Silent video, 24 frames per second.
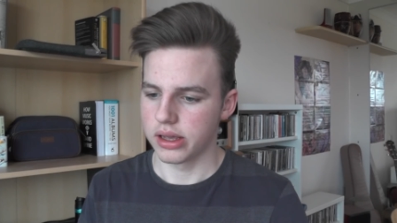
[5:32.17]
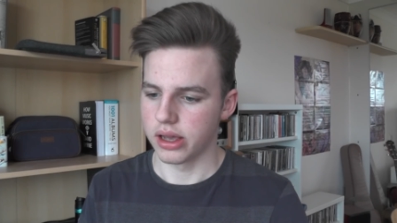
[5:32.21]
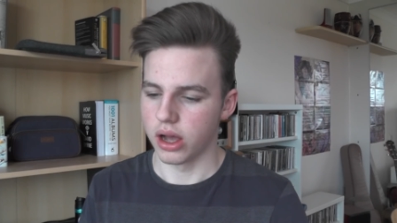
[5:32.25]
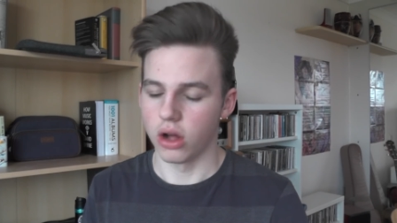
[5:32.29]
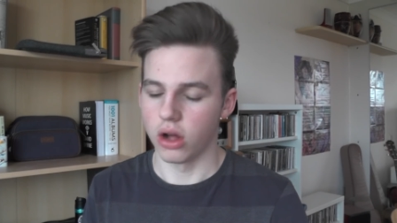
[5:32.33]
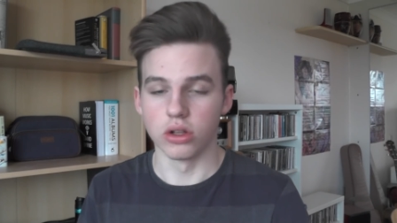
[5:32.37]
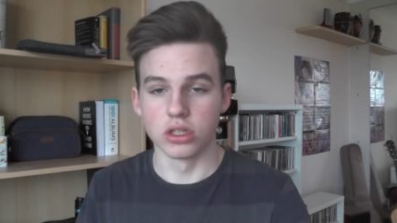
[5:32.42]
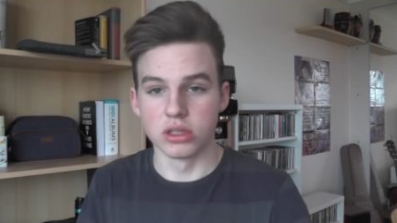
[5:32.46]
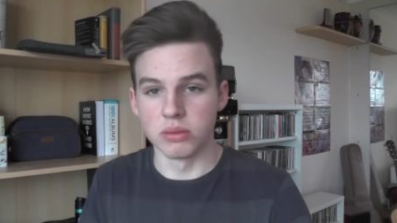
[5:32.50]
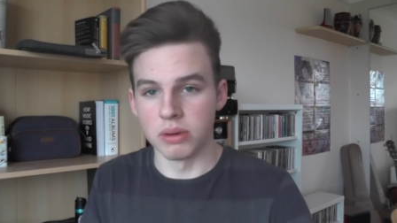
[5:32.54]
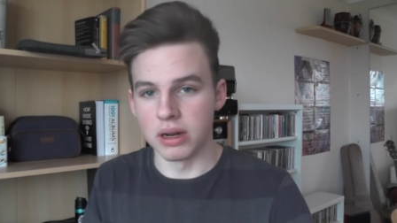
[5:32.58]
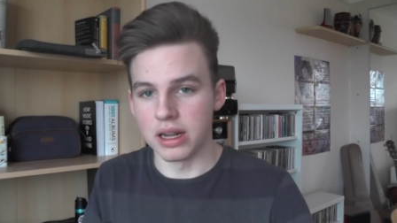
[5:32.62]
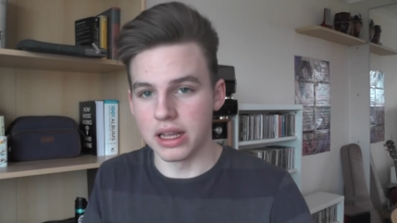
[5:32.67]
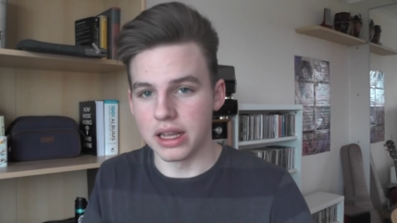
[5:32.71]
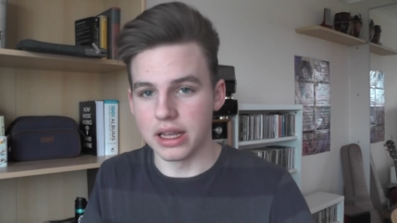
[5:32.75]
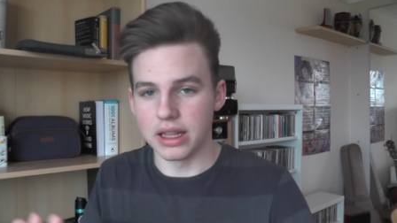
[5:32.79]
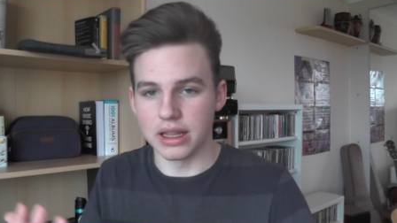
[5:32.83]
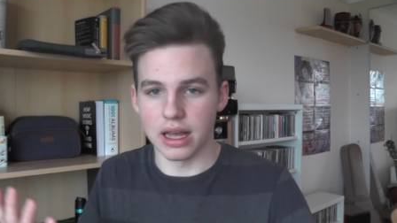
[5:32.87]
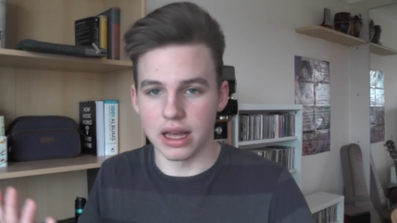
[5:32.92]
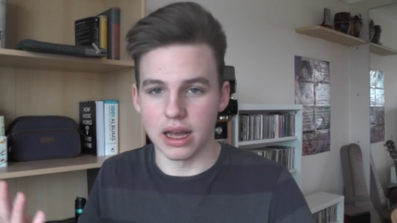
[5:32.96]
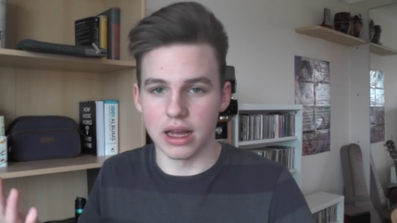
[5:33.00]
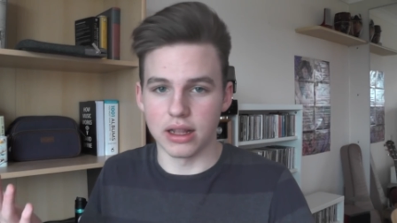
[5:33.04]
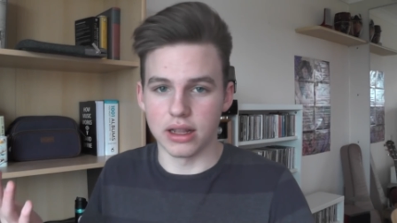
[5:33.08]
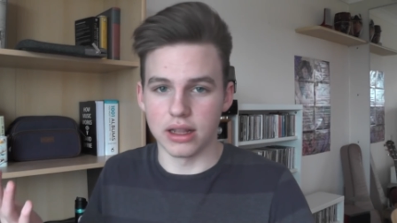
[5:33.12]
ultimately,
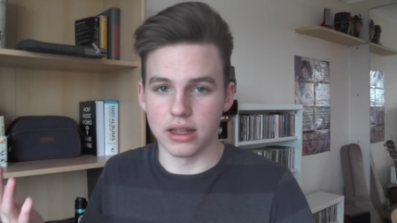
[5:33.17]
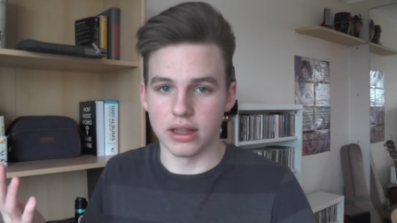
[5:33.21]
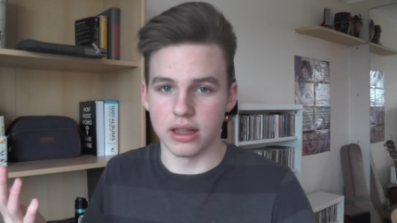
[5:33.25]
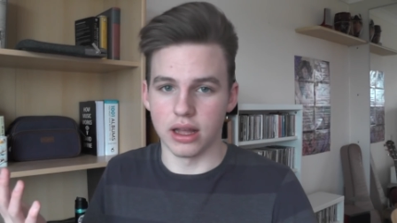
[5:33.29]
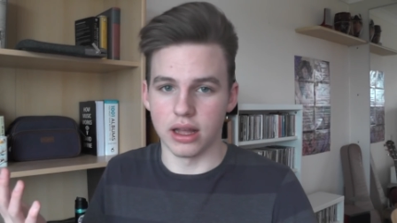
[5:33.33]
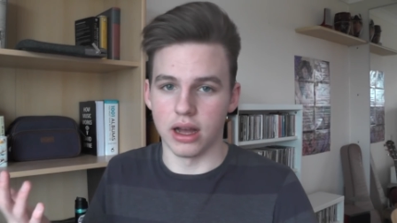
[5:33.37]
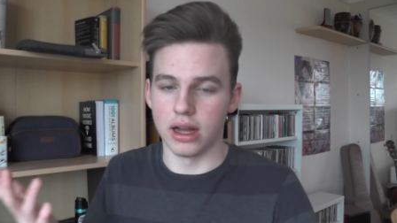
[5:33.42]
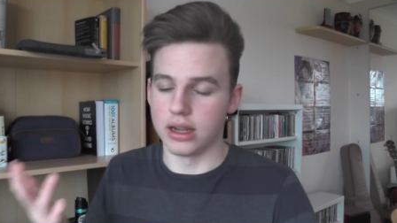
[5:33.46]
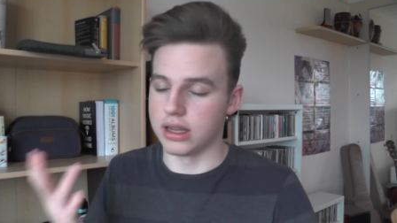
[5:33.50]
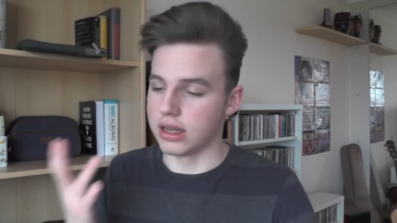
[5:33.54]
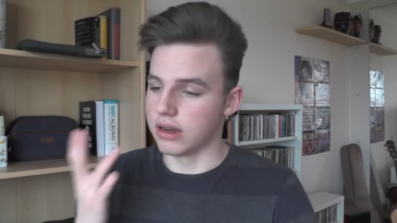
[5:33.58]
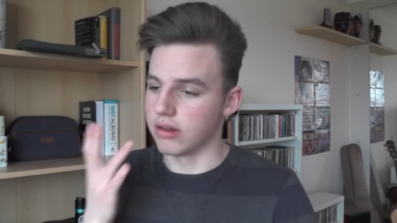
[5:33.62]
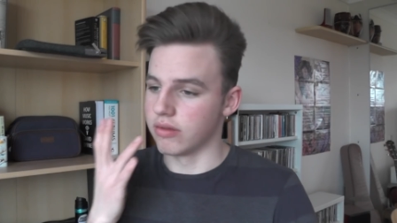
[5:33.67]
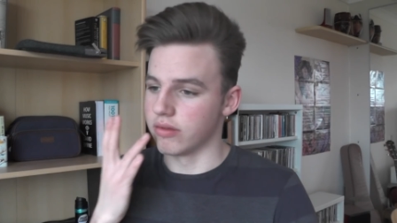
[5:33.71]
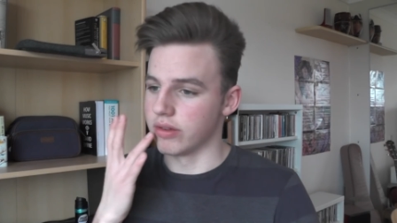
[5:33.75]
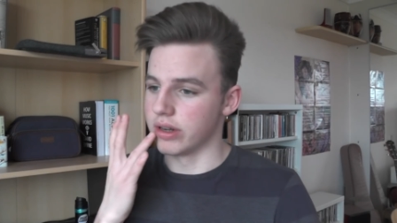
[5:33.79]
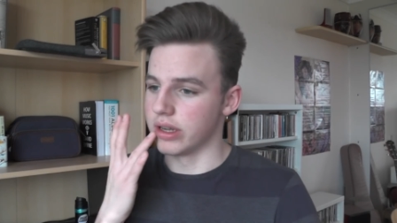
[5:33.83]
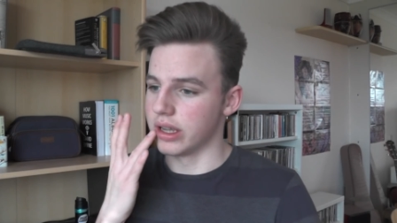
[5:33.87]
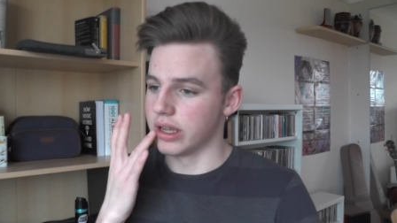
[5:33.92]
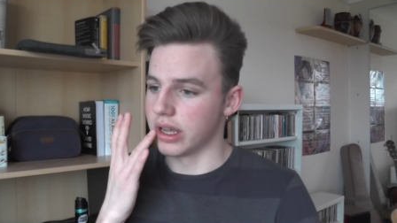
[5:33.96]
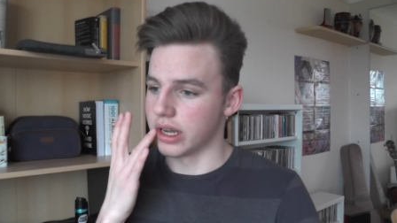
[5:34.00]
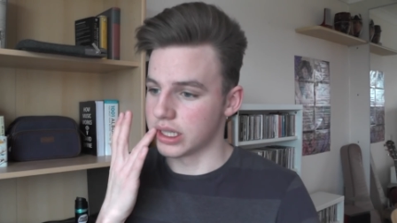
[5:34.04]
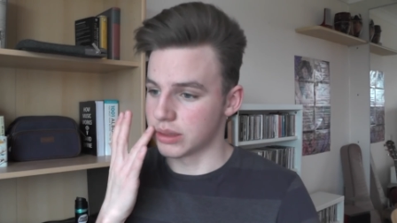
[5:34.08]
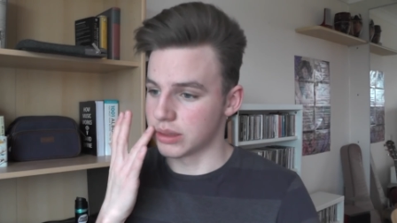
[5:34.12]
that I didn't
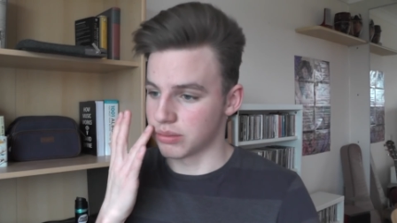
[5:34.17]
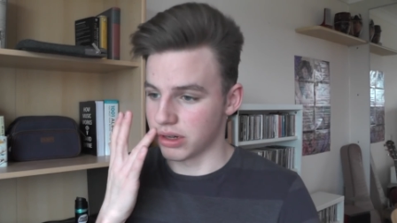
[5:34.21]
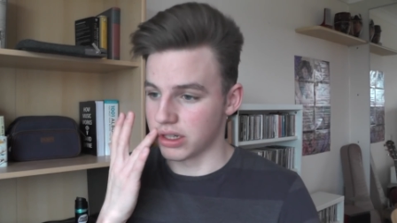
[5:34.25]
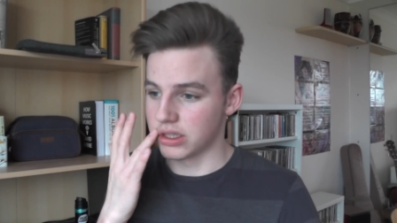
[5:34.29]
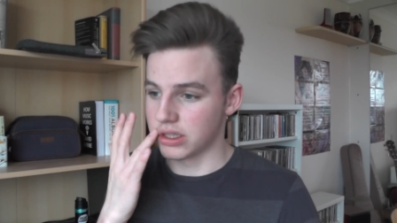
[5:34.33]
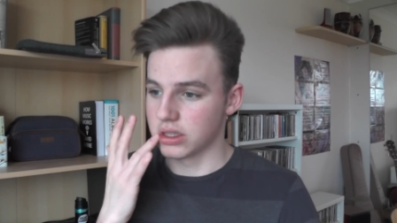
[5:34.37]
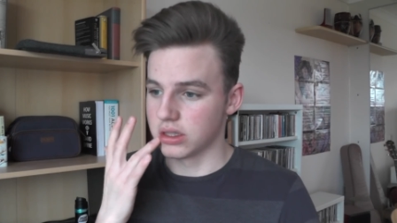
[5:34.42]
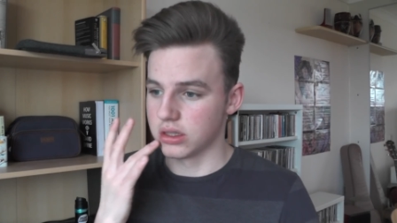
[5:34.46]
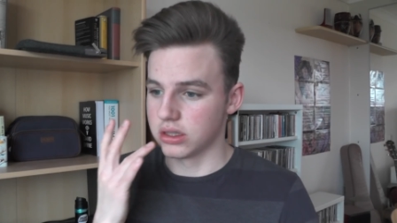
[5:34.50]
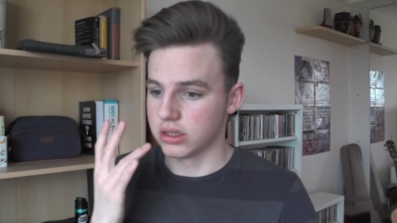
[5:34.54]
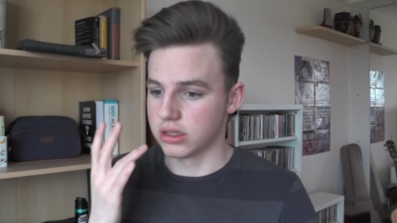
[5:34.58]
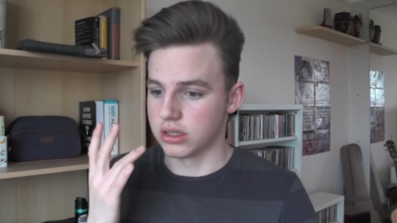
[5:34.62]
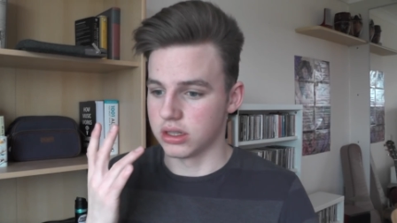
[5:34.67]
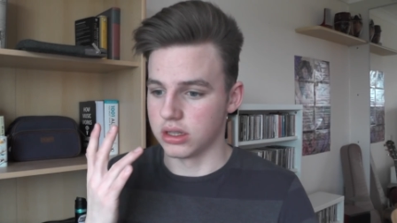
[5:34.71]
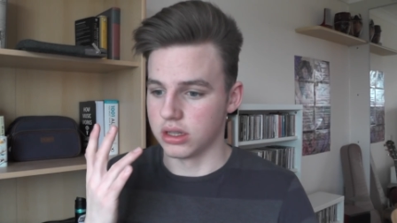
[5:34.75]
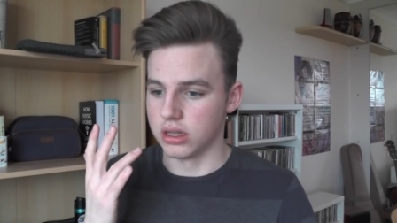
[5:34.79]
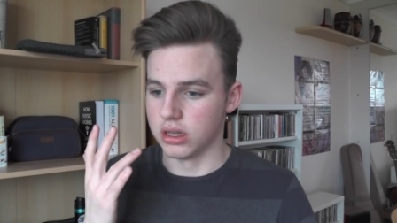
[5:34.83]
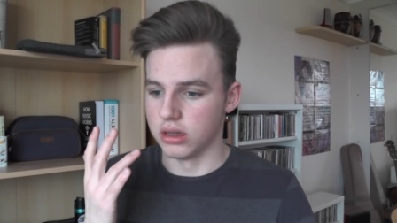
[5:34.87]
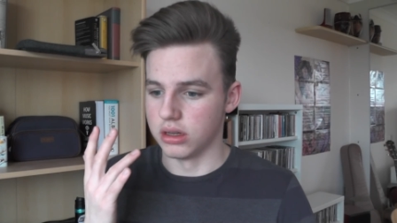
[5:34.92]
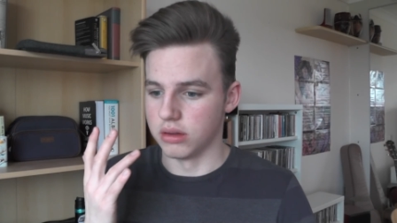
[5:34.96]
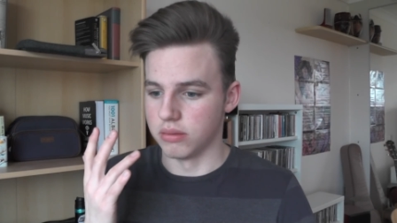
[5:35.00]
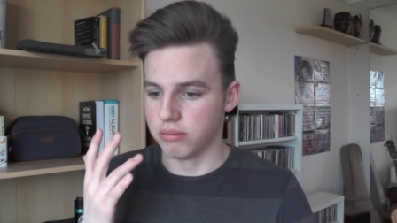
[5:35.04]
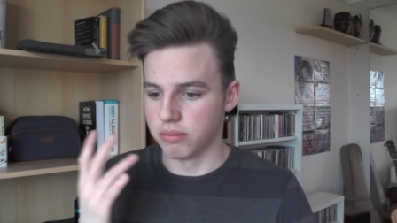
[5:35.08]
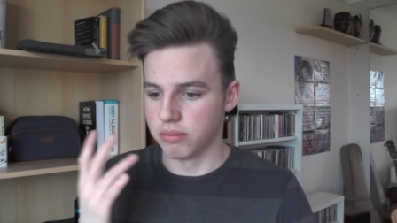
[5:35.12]
really express this to
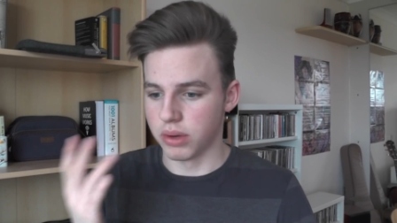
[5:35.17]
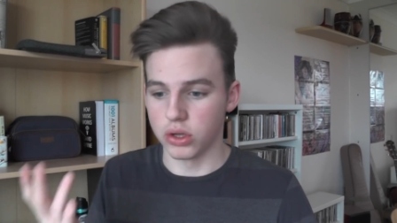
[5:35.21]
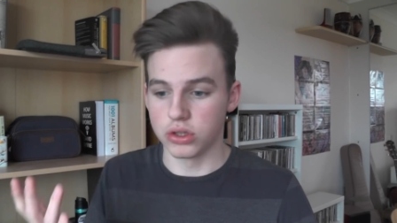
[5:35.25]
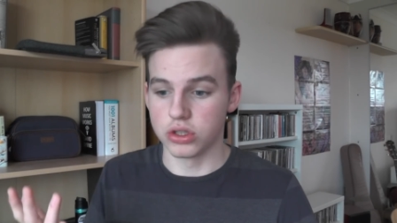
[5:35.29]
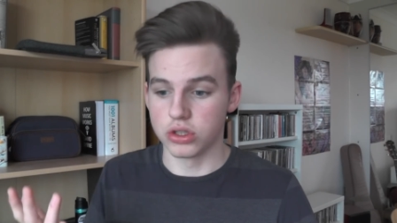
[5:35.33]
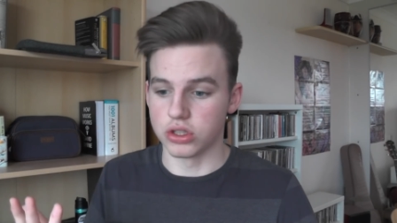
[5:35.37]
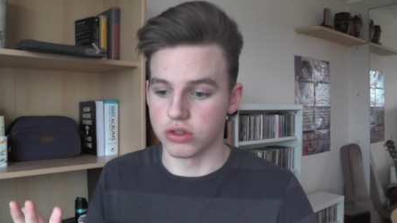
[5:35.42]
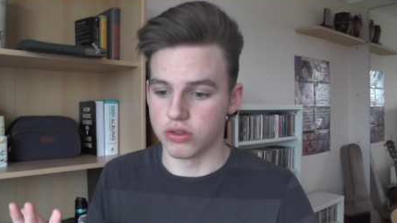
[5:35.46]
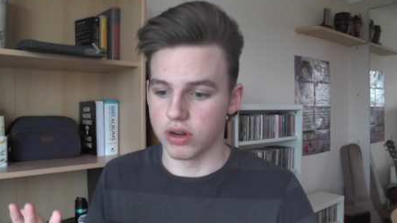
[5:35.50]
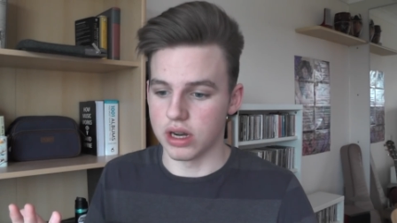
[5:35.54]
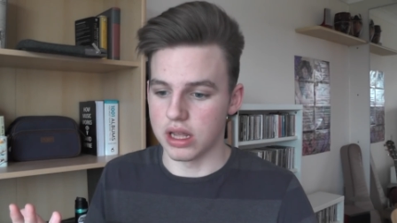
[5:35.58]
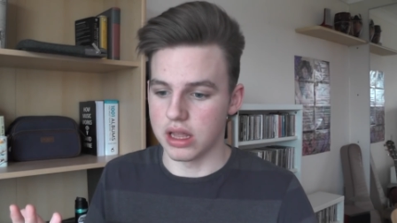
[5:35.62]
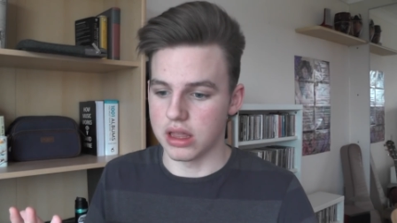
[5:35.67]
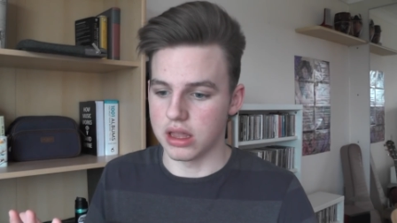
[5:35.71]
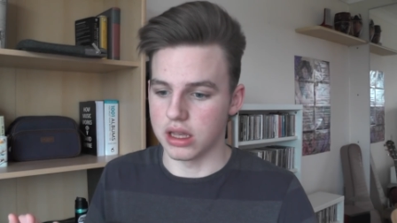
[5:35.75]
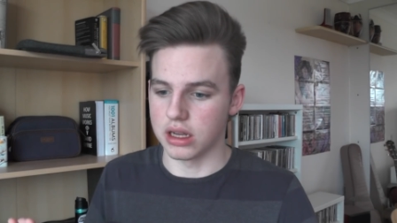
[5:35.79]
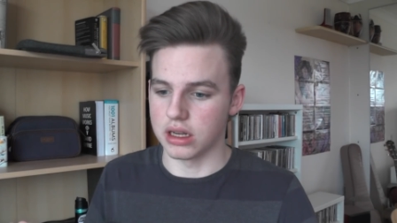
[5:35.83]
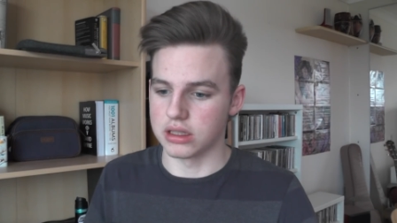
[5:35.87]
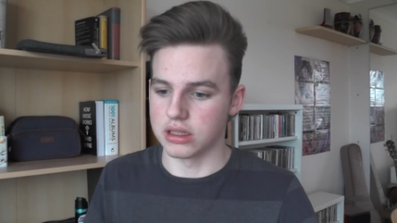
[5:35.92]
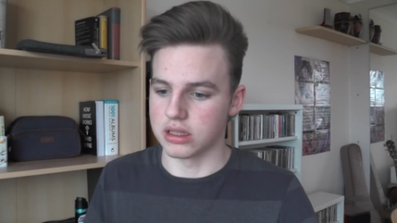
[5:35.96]
the bosses or anything,